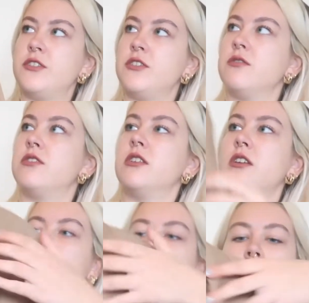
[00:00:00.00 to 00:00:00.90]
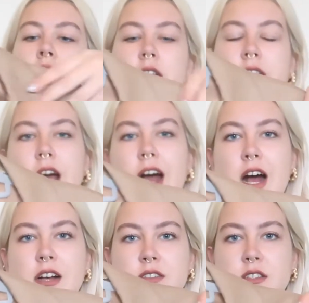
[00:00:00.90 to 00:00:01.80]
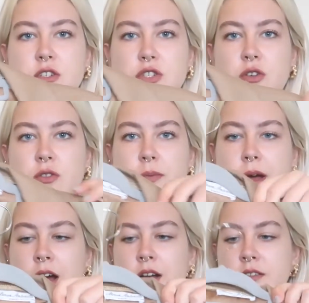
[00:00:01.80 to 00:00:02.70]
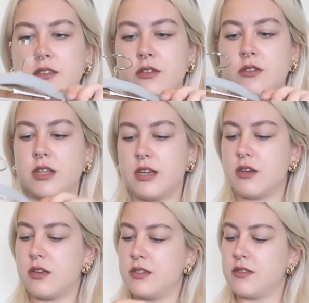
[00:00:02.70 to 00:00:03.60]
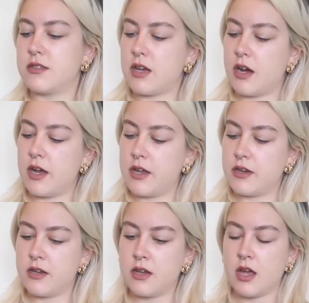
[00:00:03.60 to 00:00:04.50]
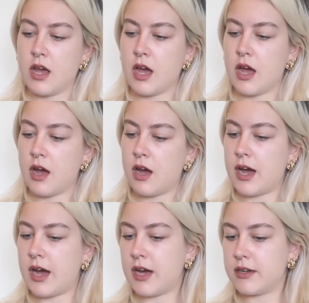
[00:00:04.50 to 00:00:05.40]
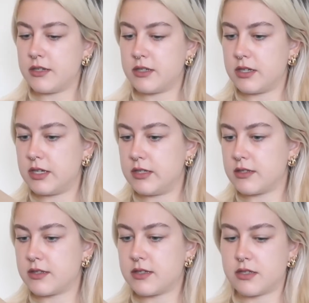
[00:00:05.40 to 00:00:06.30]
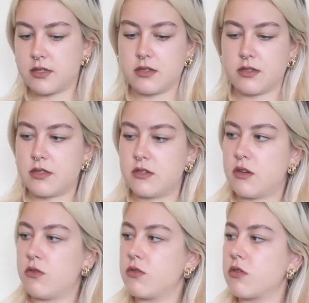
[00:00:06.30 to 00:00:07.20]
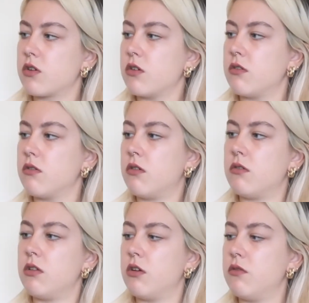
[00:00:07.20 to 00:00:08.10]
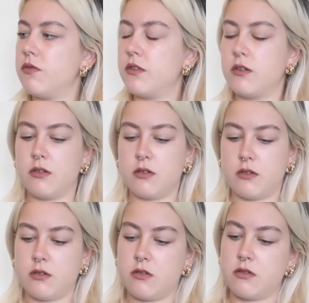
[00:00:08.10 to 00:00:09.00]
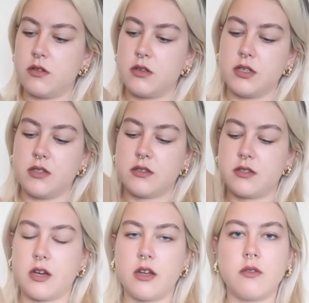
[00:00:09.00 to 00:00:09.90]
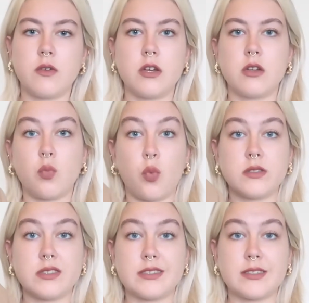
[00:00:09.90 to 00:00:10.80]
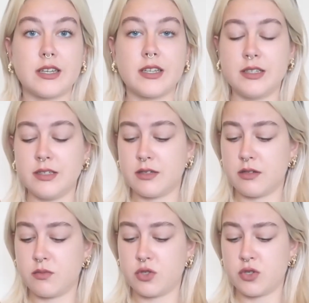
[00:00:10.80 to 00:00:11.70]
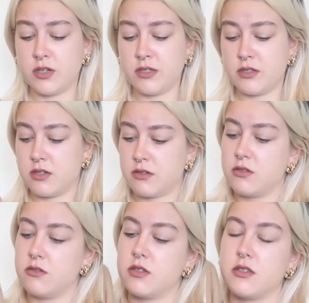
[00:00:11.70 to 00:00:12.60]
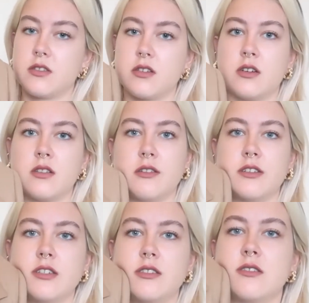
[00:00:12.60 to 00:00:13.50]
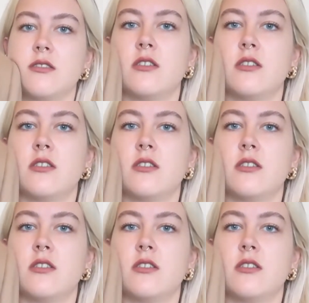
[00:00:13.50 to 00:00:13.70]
duty. It has shoulder pads on the inside, and it's silk all over on the inside of it. One second, I'm trying to undo this. Oh, there it is.